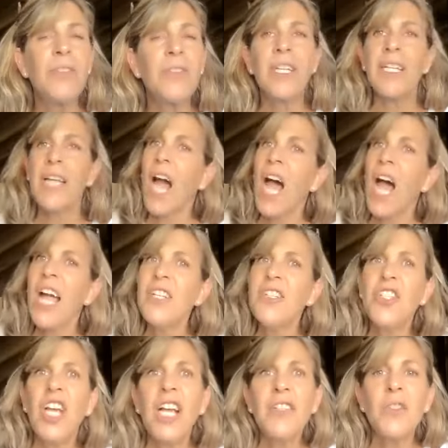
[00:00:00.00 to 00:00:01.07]
And he's like, I
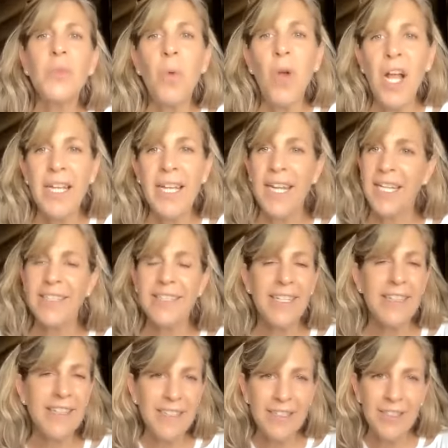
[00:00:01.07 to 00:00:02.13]
just want to, and he
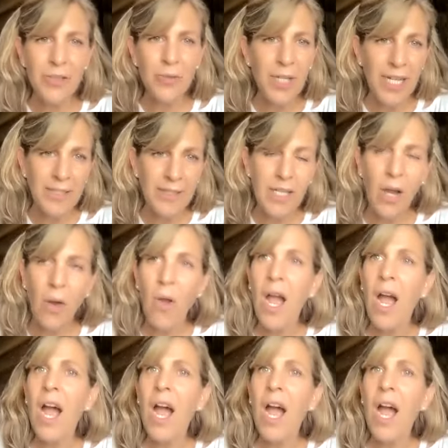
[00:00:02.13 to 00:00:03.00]
said this 2 nights ago,